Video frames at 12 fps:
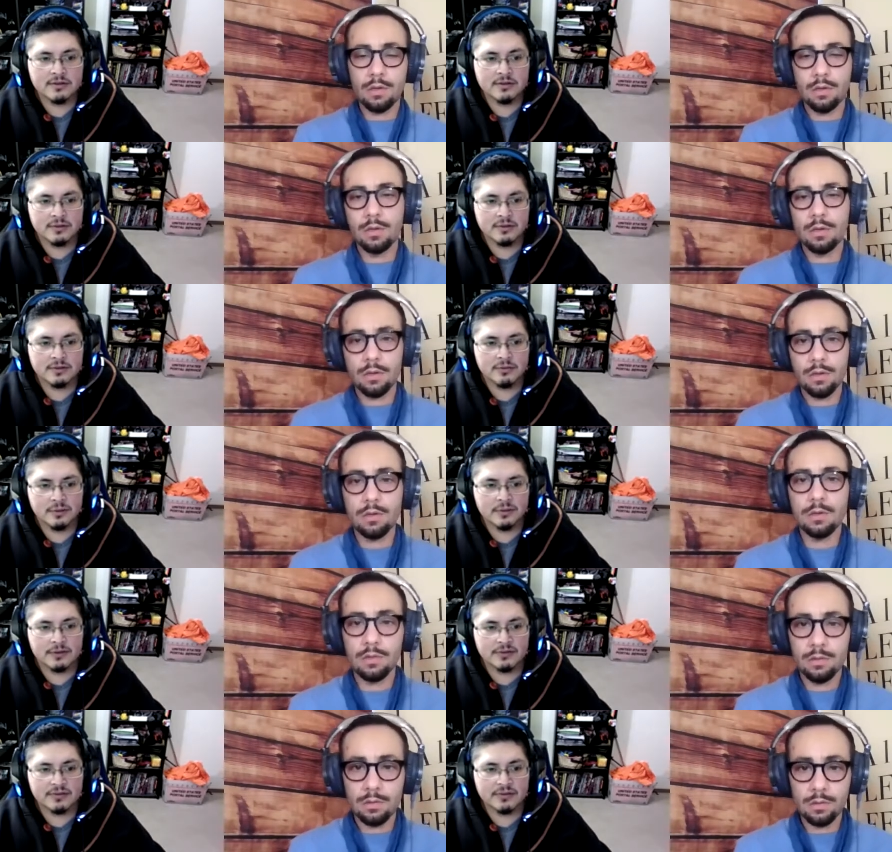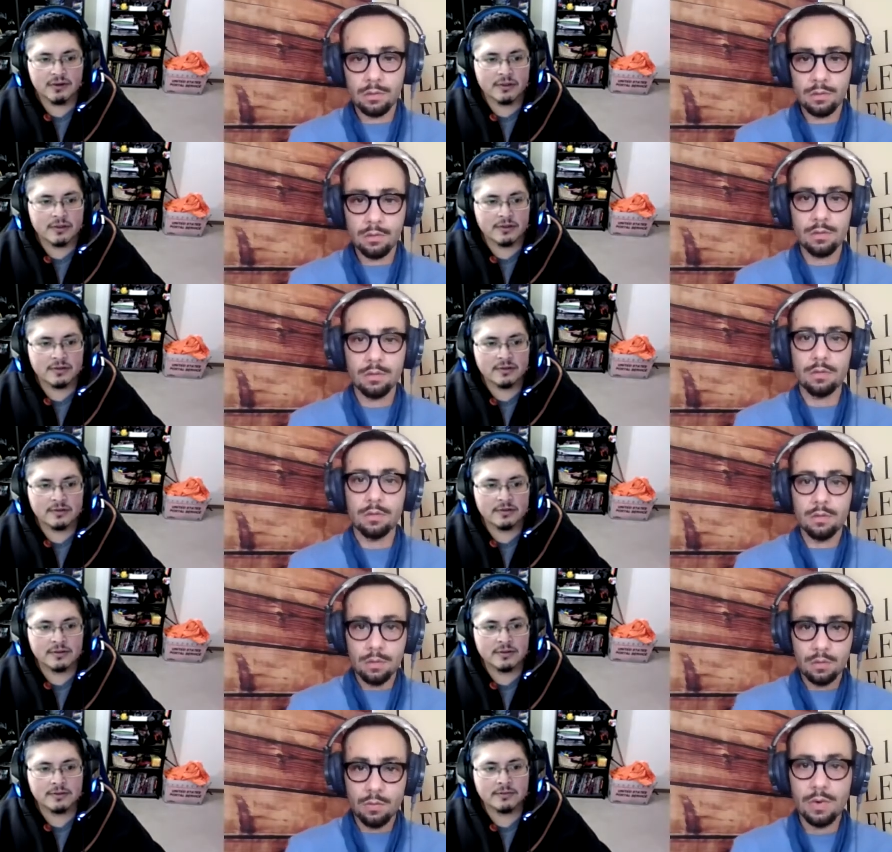Speaker 1: you know, willpower is hard. You
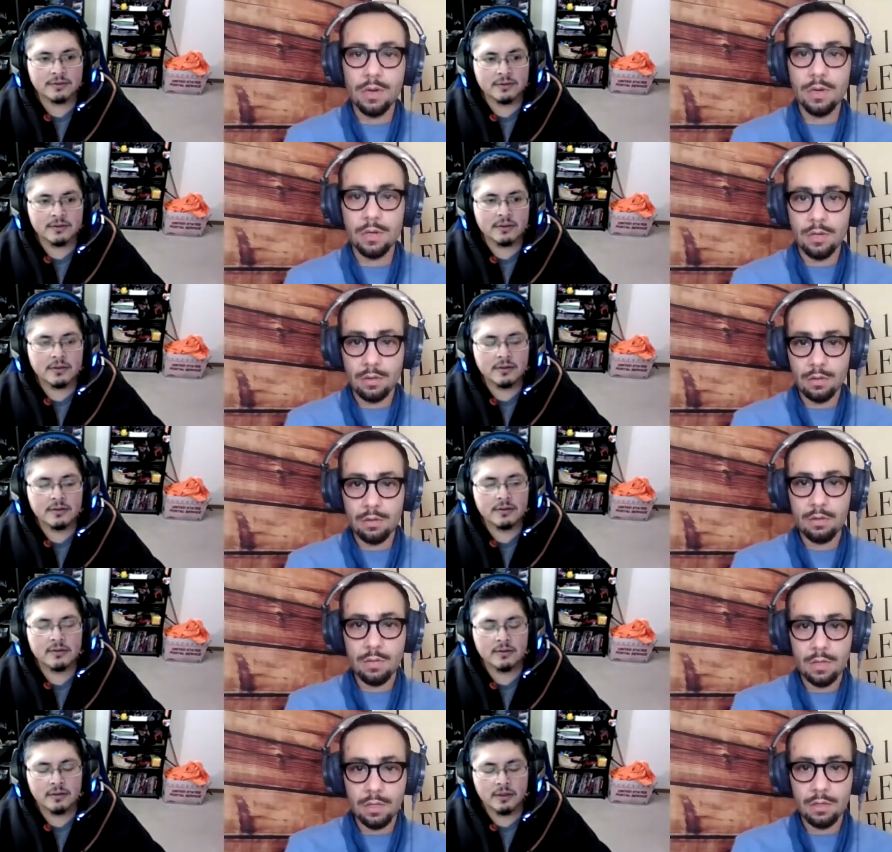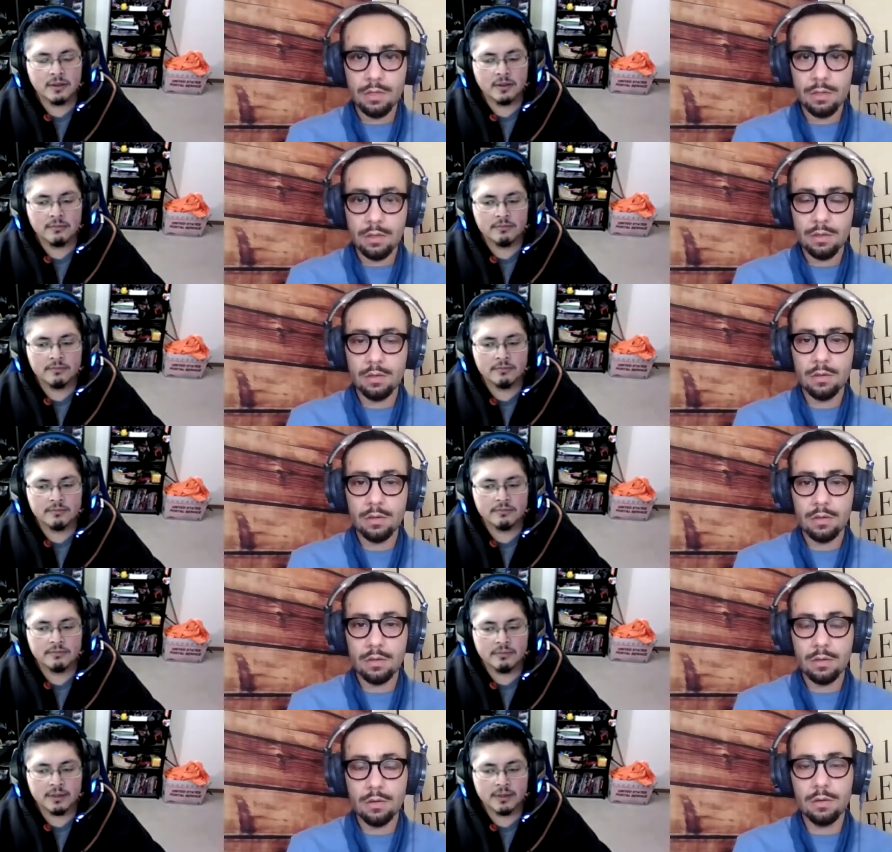know, right, right. Um,
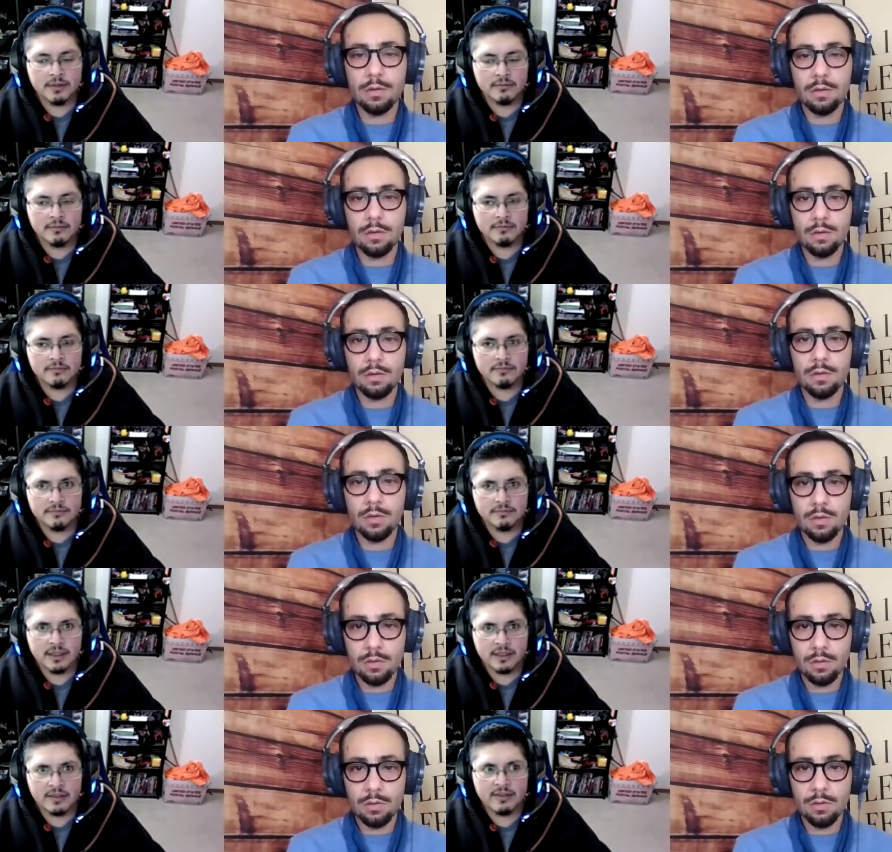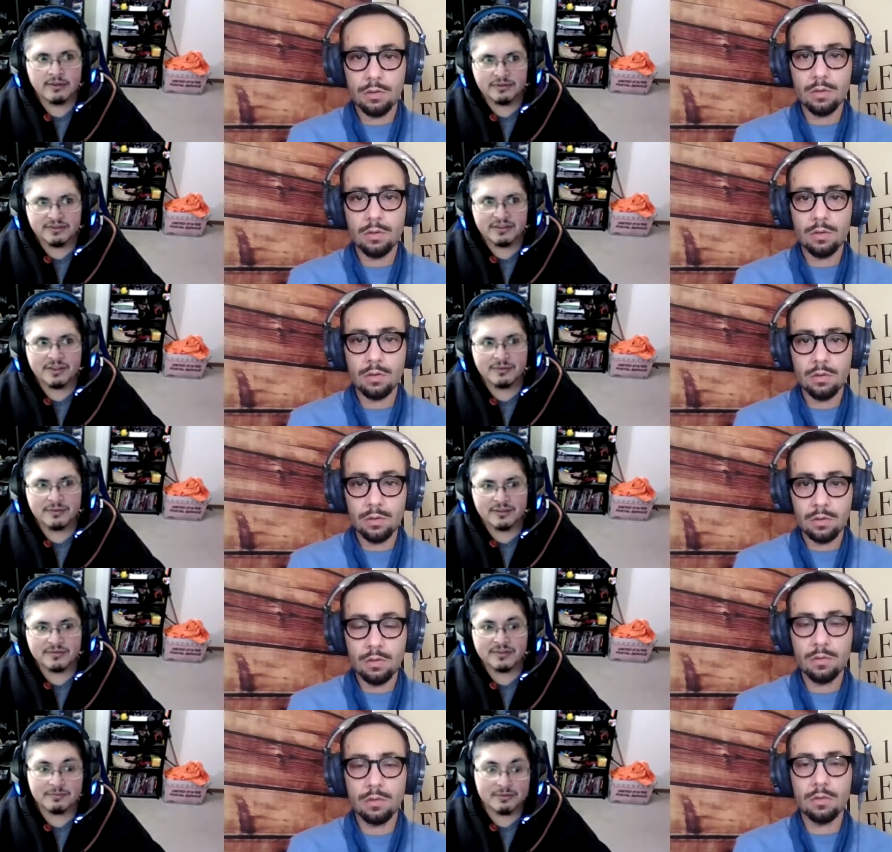but and there was a couple times
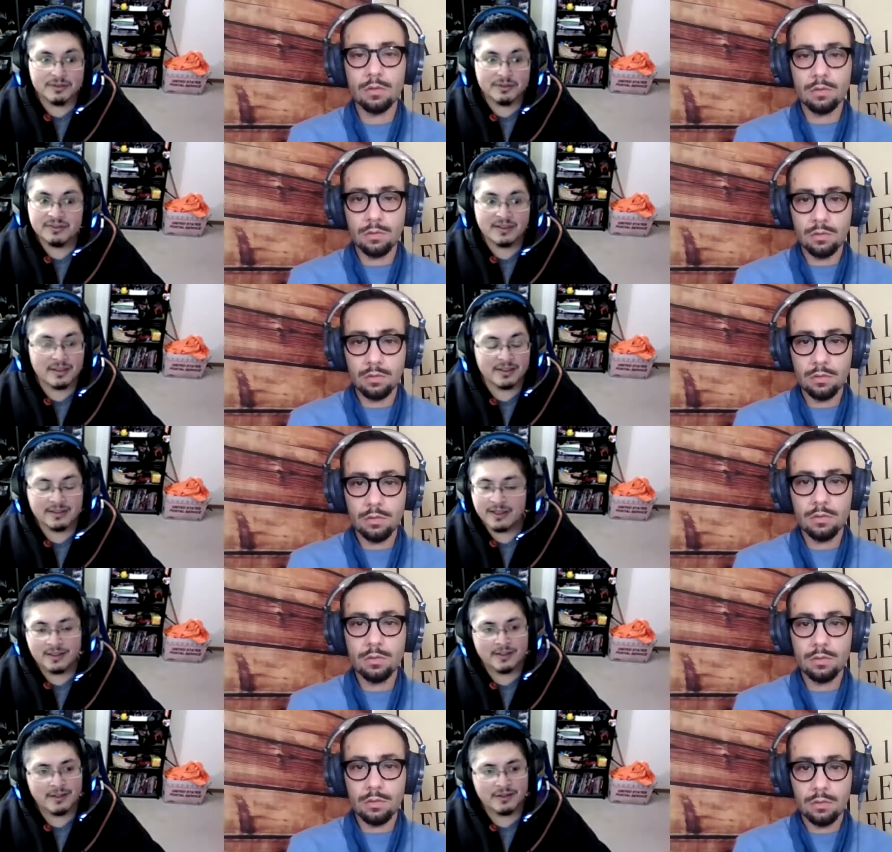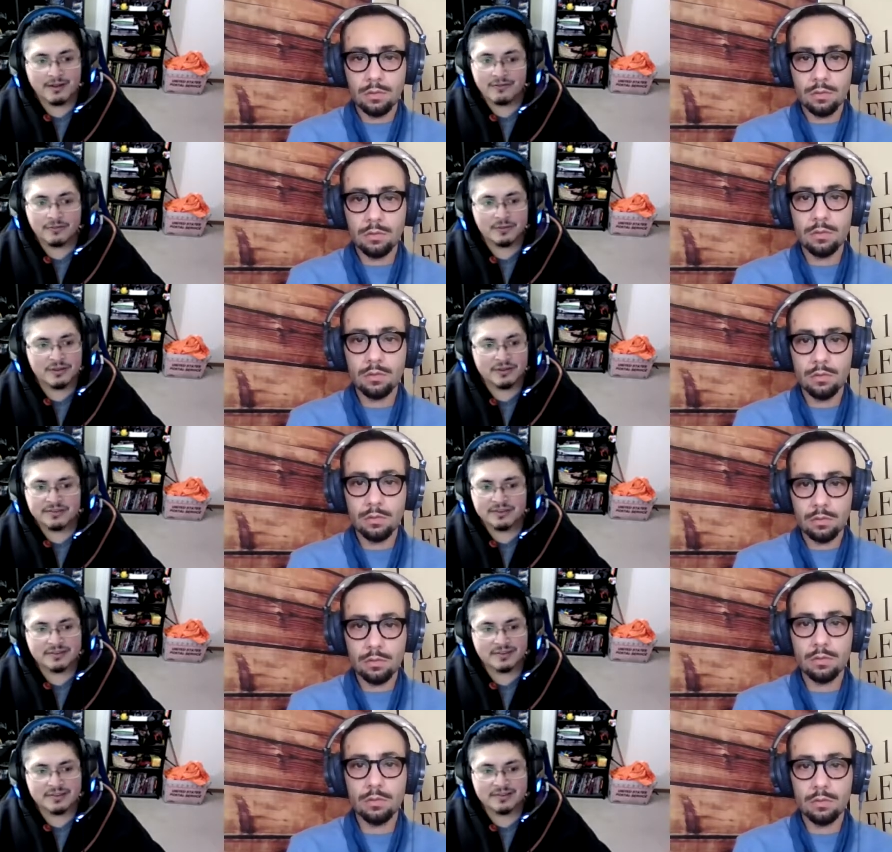like, please, you get you got to not offer me those
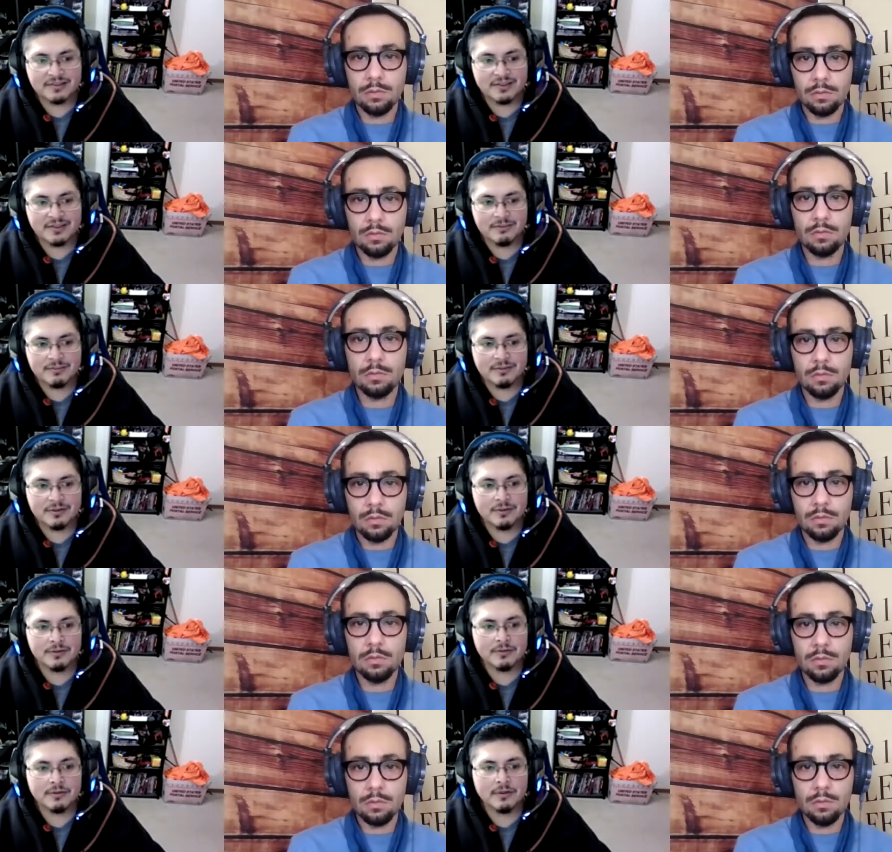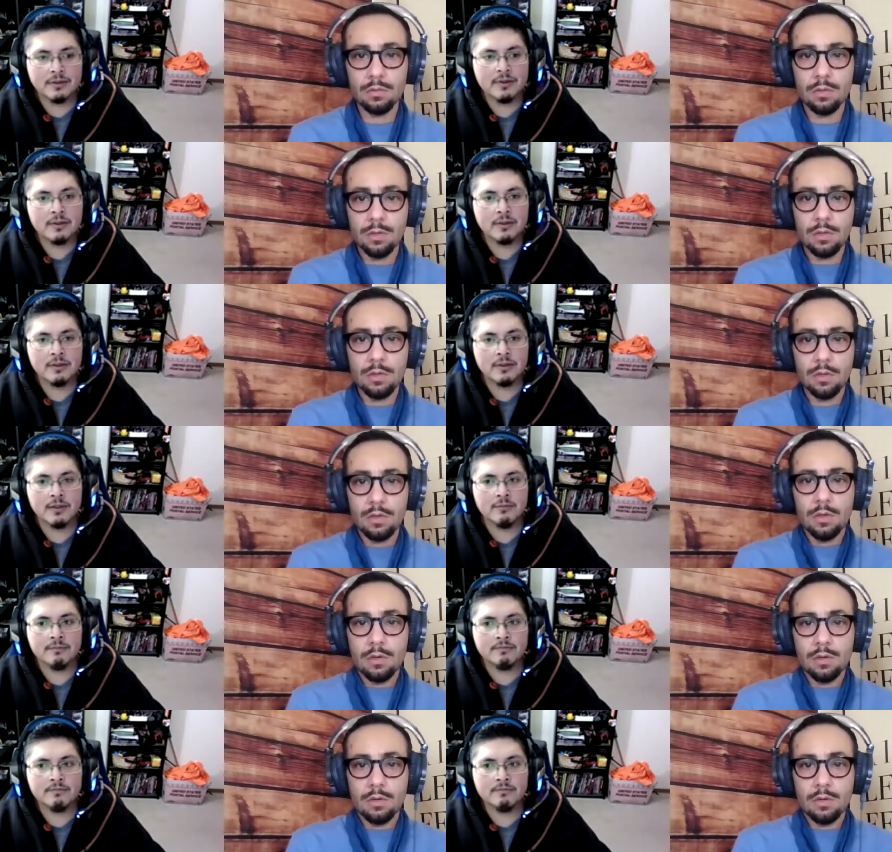things at this time. You know, um,